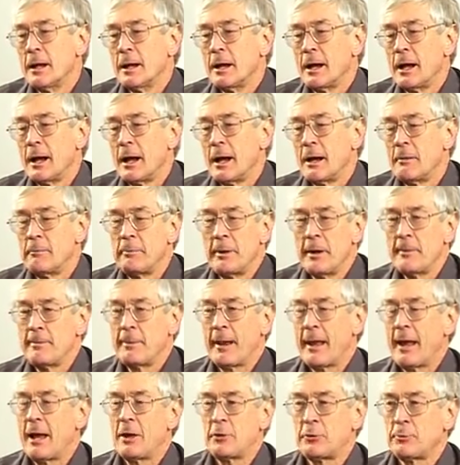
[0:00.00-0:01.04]
Uh,
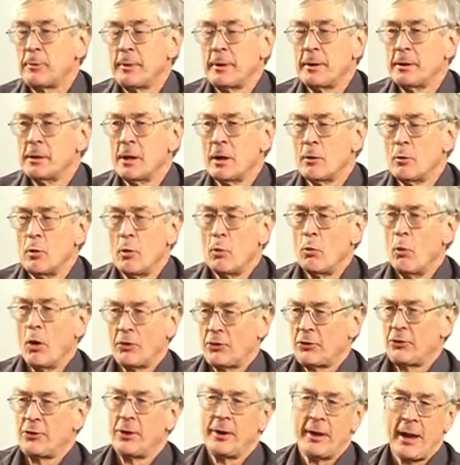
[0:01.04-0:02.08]
people ask me, you know, well,
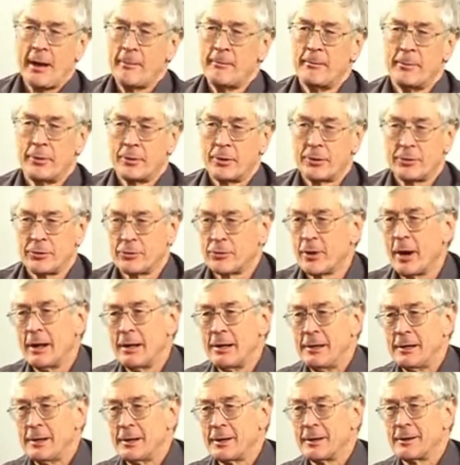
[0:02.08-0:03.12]
what's the number
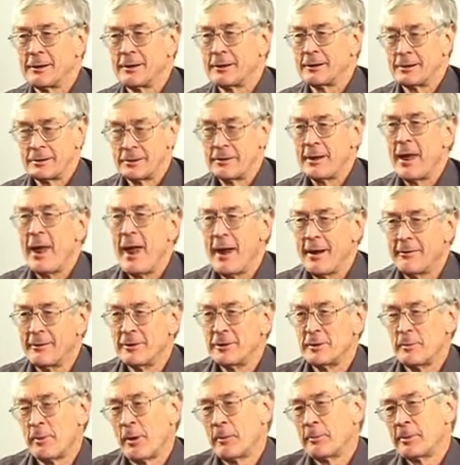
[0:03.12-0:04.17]
Australia uh, can have
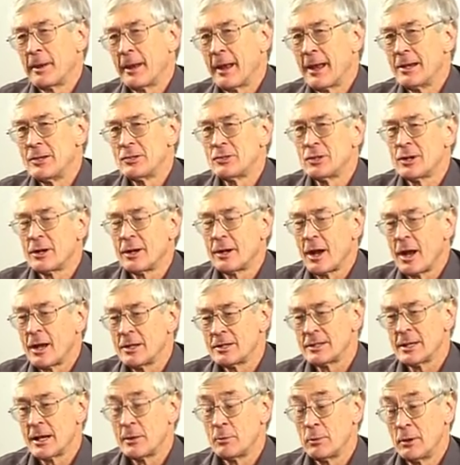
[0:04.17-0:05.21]
in the population? And I
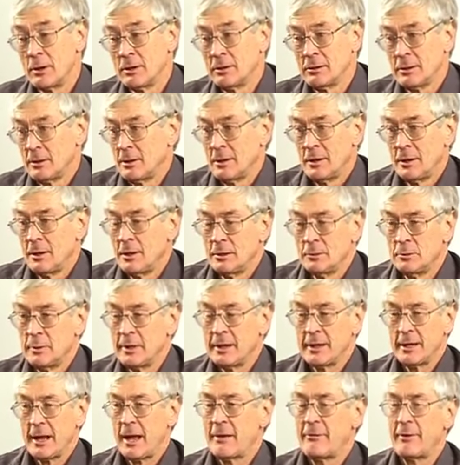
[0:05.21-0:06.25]
say, well, we
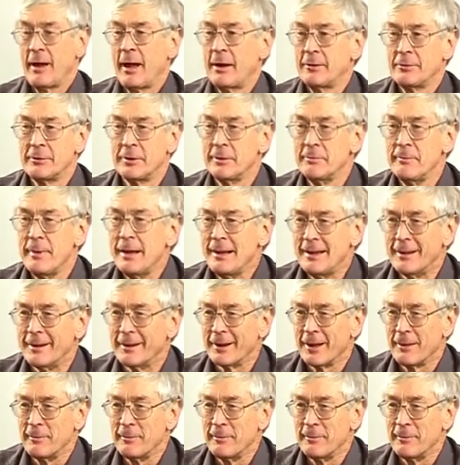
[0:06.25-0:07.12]
could have 100 million.